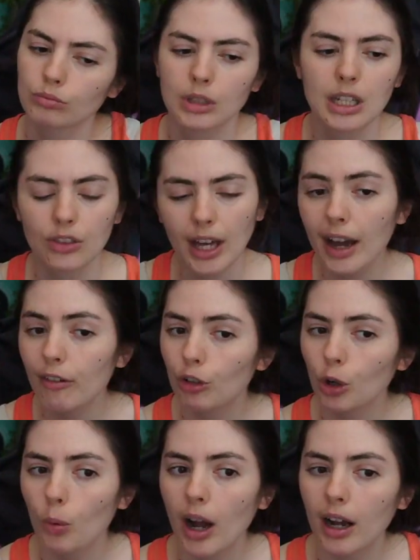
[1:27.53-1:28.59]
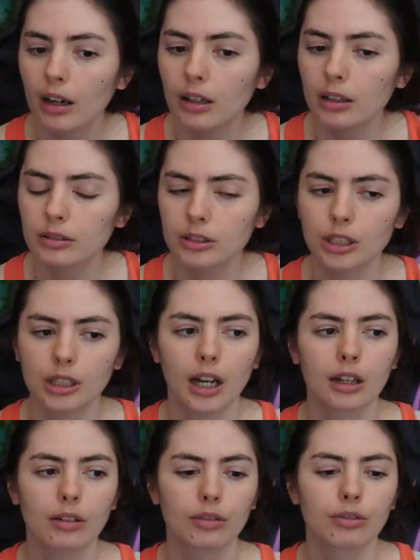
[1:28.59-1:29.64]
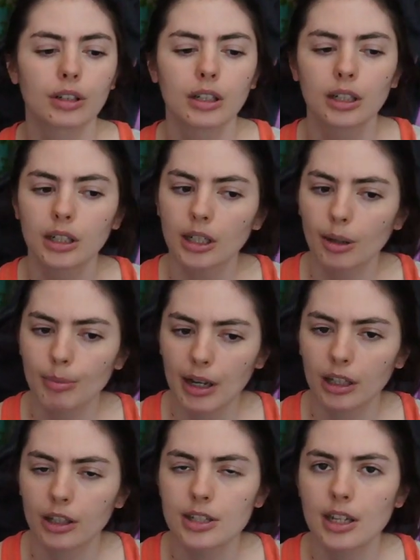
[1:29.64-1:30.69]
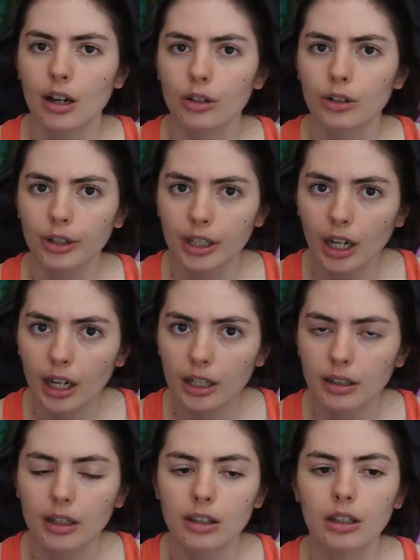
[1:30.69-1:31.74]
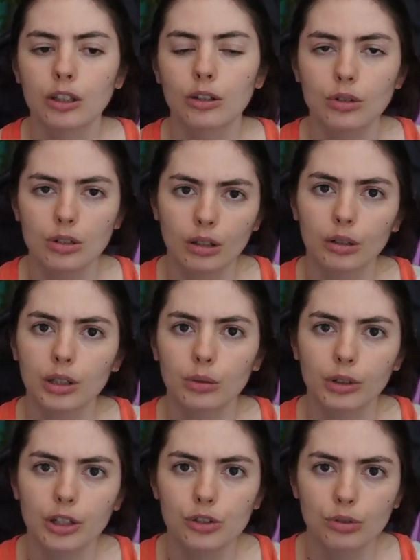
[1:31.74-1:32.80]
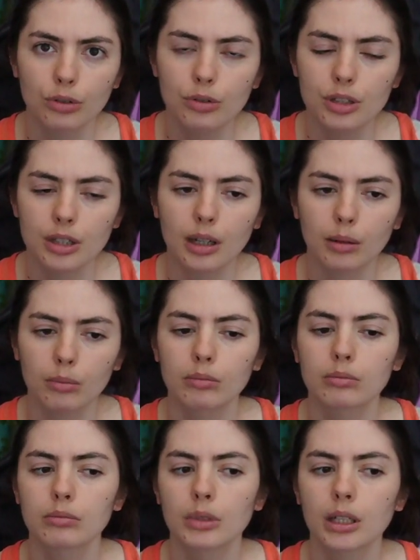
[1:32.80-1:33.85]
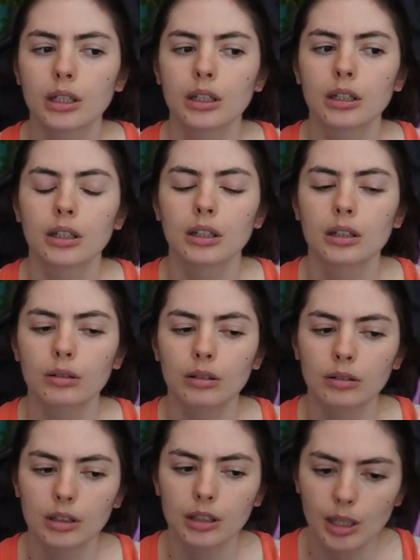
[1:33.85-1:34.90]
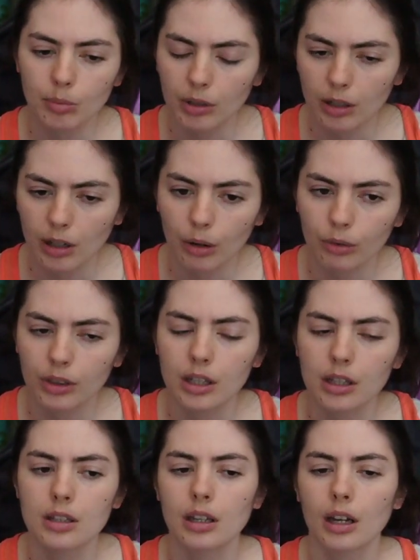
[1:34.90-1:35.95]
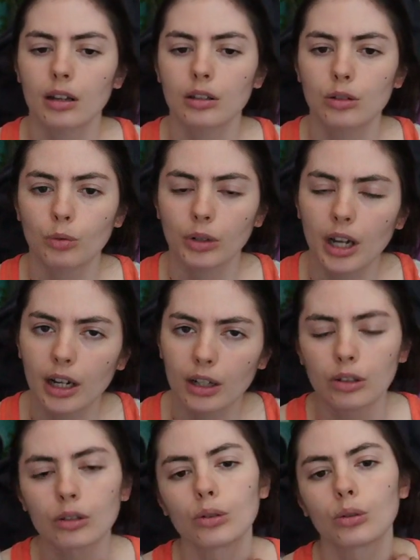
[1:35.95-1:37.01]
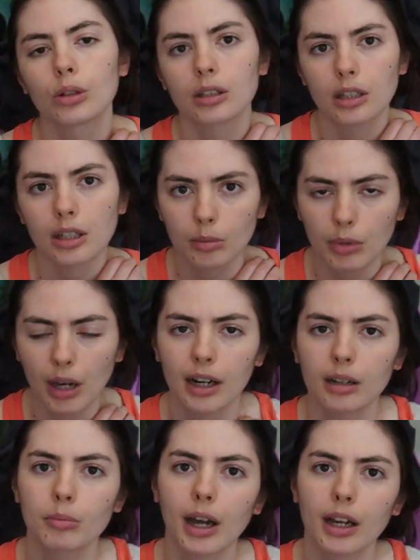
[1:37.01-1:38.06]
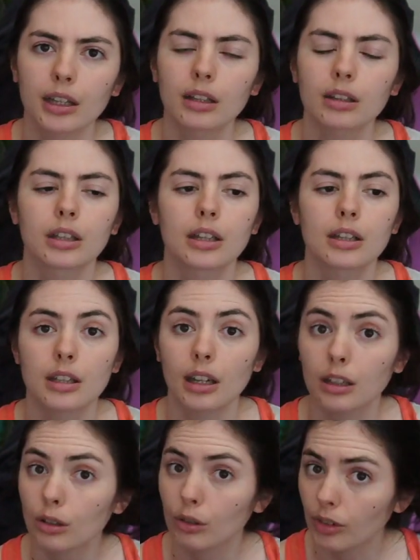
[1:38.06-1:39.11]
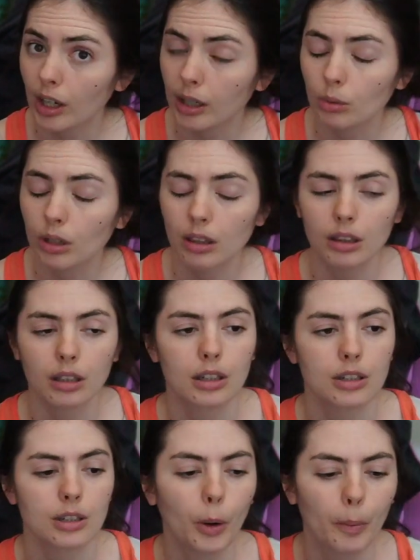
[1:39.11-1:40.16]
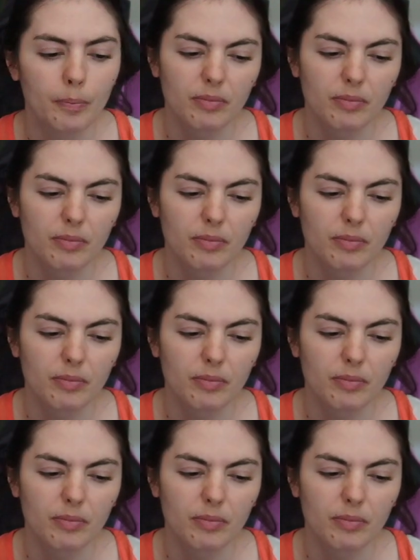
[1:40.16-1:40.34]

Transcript: eat that for a while to kind of balance out your gut, and then you slowly reintroduce them, keeping out things that you react to and keep adding back in things that you're fine with. So